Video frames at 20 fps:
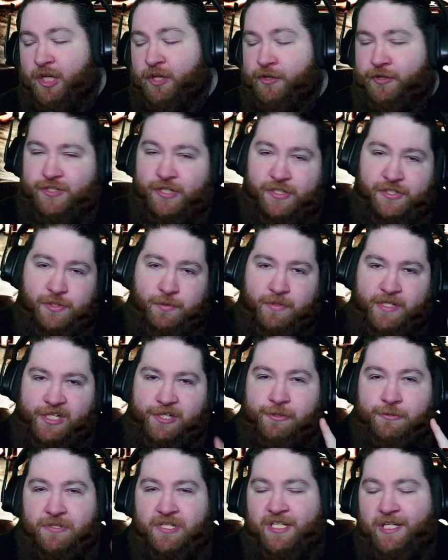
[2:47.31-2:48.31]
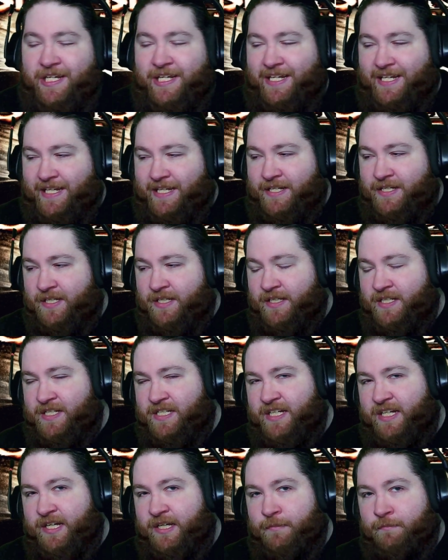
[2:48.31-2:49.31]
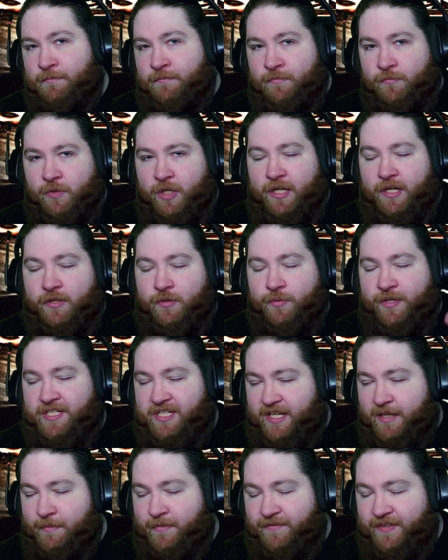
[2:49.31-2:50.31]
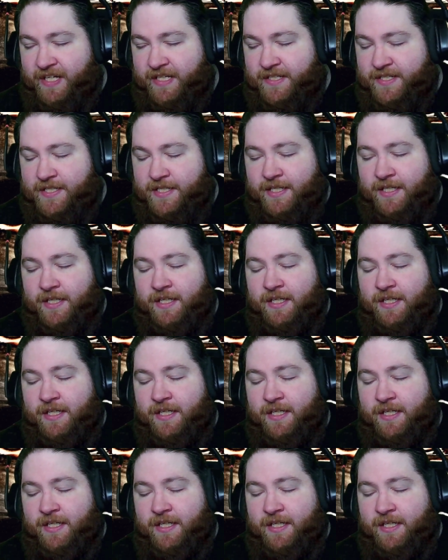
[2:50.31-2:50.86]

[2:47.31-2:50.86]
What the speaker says: There's also QTEs in this game, quick time events,